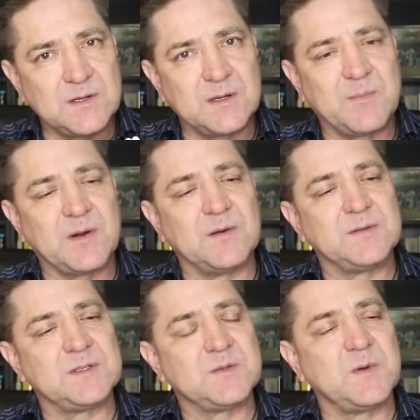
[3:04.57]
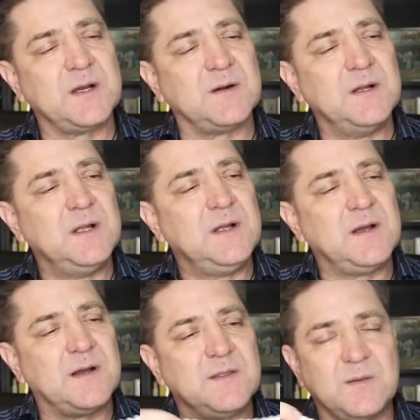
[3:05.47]
on pearls as well.
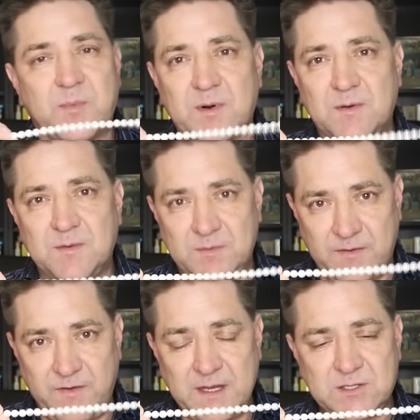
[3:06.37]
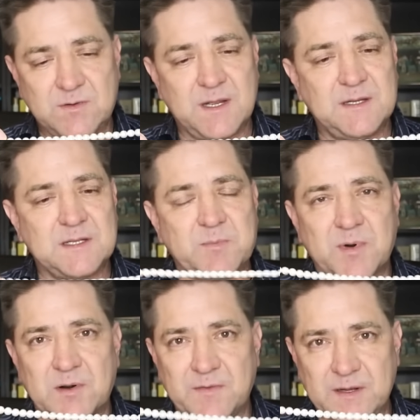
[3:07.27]
The fake strand is
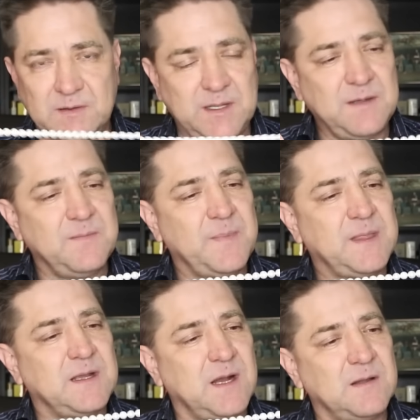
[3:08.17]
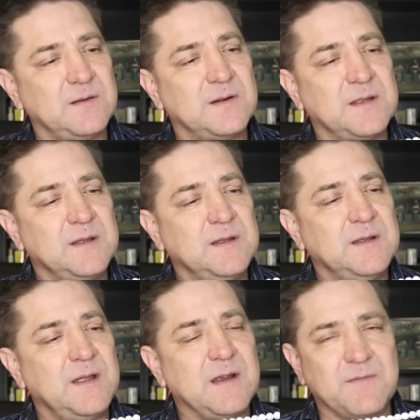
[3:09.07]
perfectly colored.
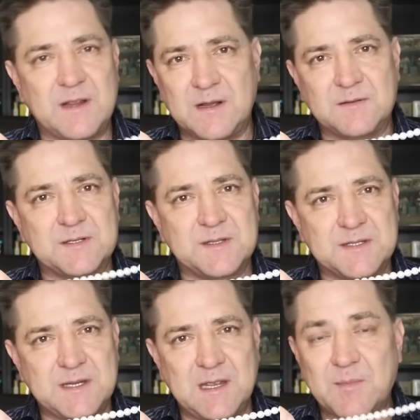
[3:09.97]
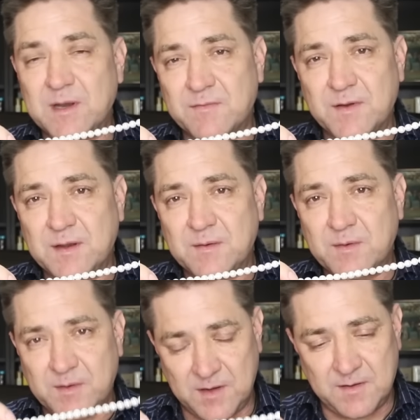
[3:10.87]
Every color is the same on every
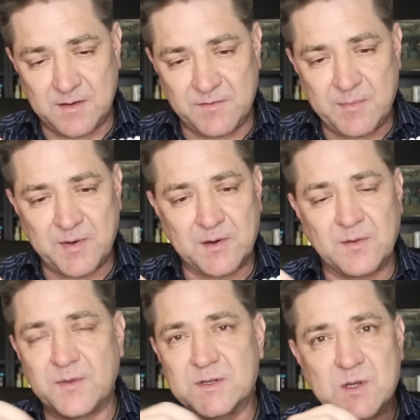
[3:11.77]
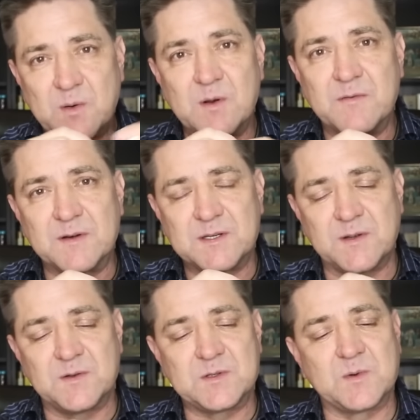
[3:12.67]
pearl. There's no
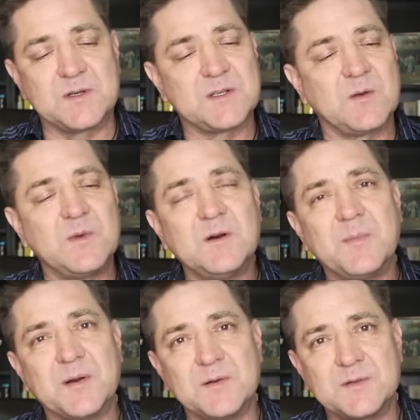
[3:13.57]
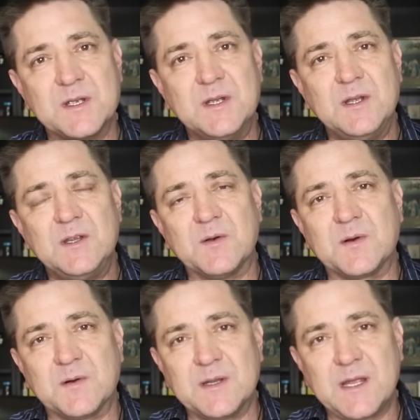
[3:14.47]
overtones, whereas on real pearls, you're
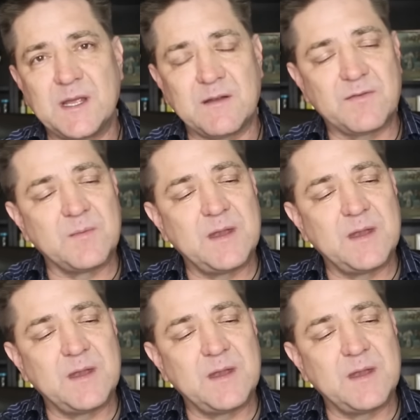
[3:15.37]
going to get from the